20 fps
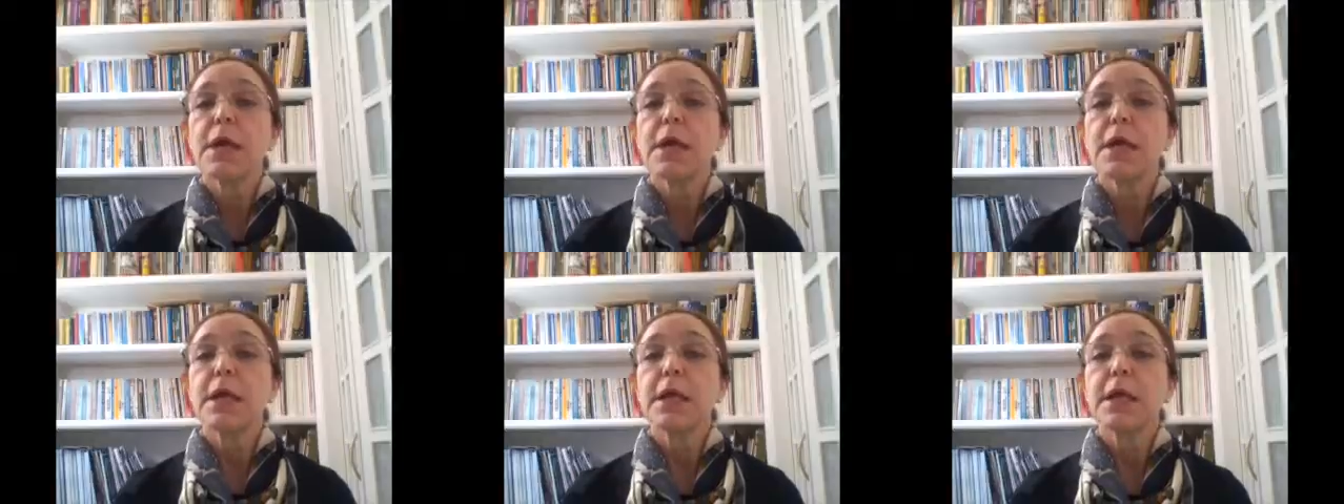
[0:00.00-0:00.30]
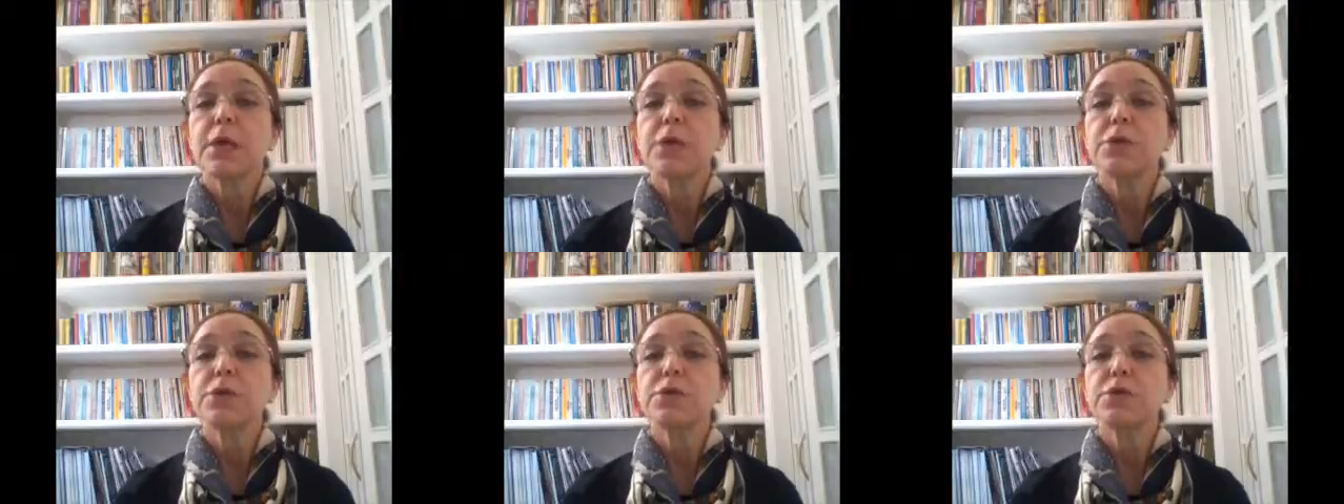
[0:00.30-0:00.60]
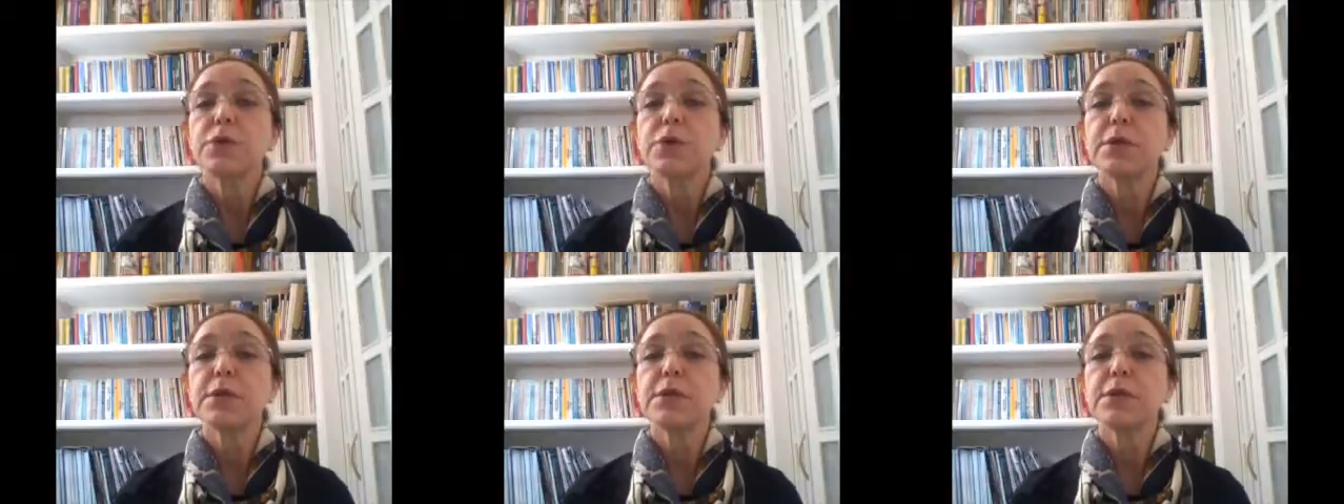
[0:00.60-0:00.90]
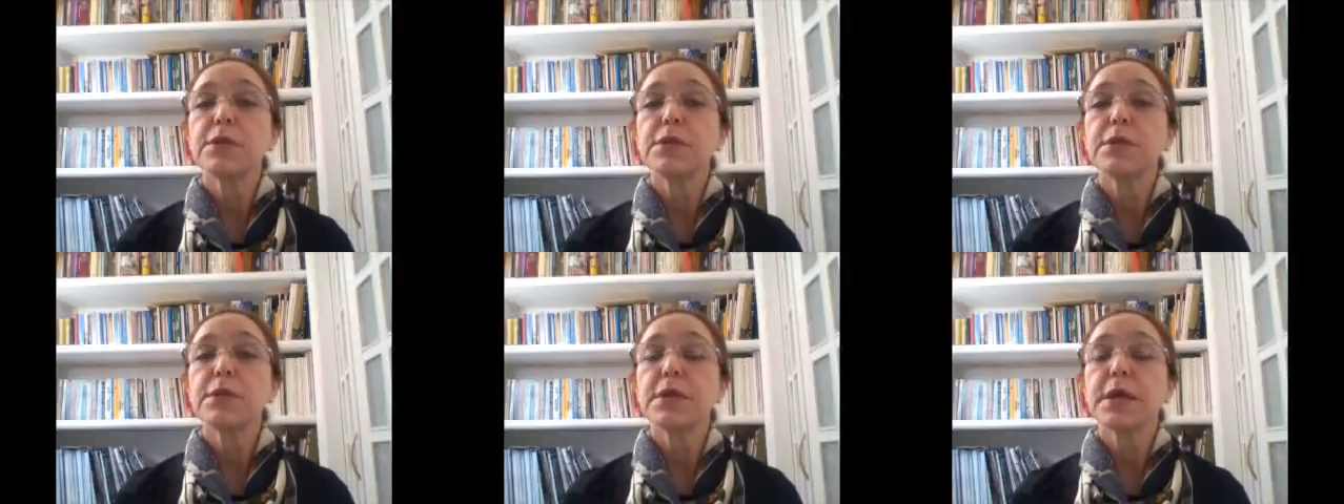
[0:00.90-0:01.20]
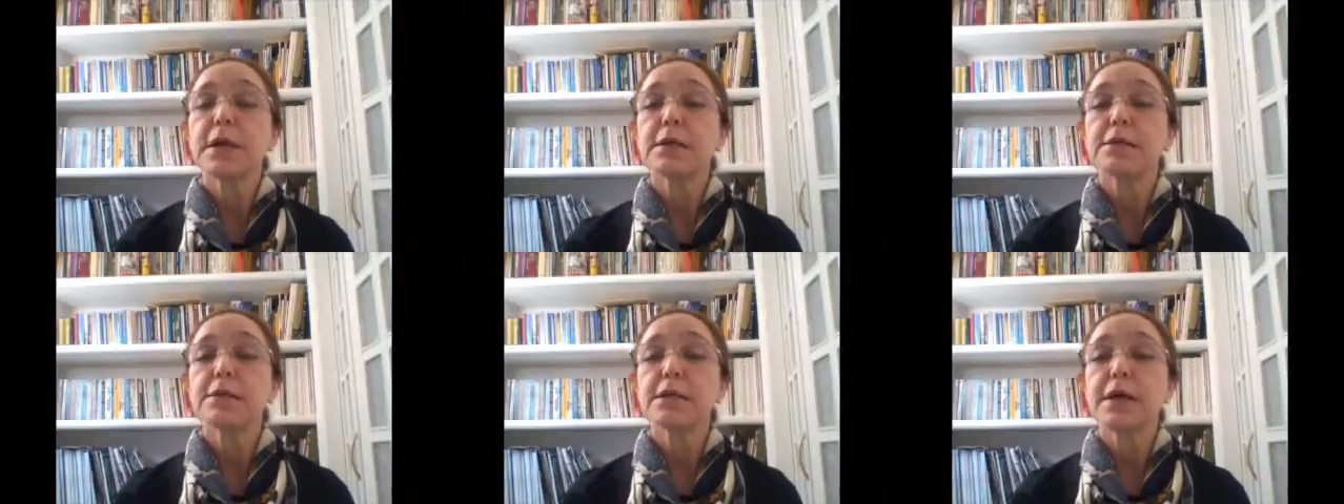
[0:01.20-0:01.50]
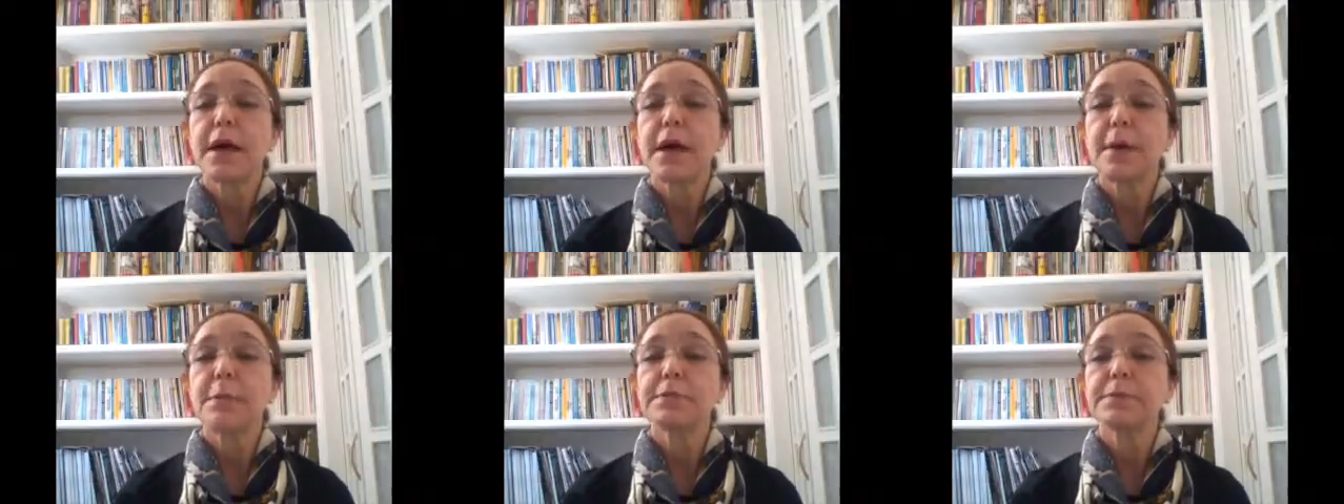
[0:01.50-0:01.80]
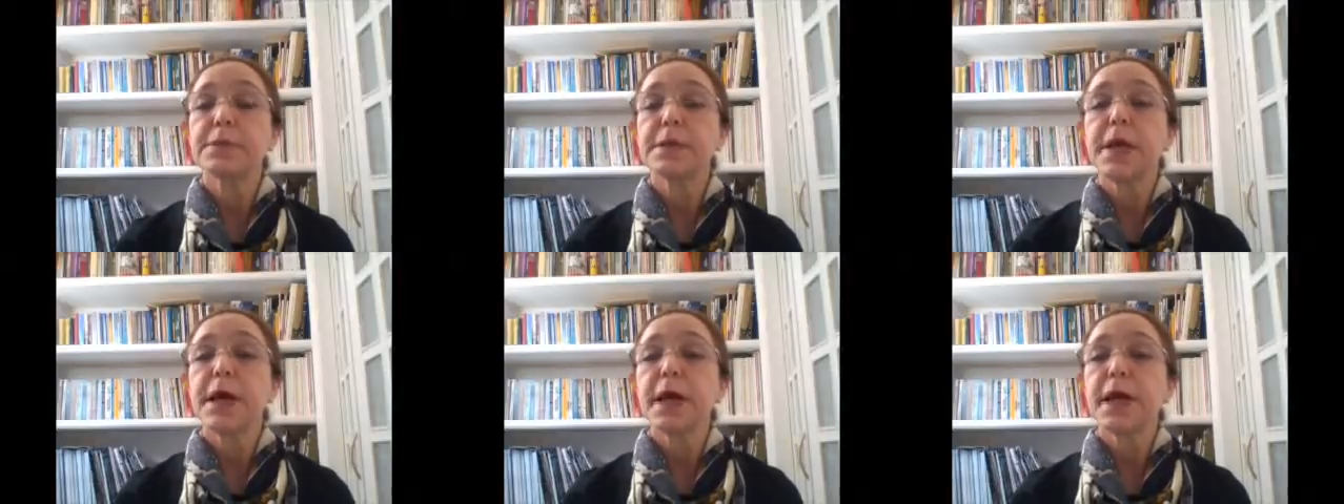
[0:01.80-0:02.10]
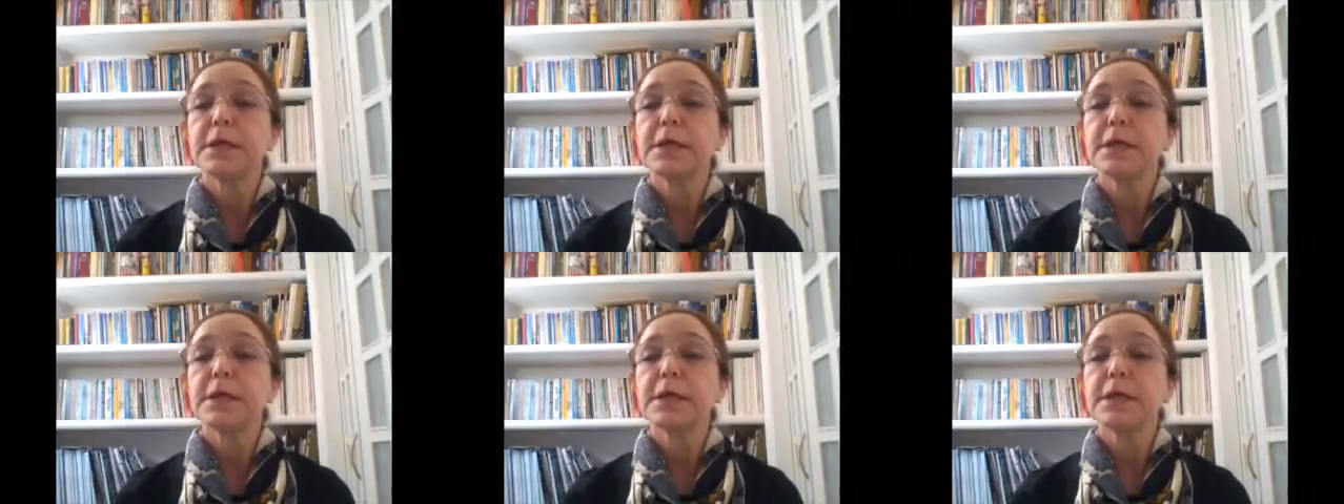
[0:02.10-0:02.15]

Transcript: illusionistic depth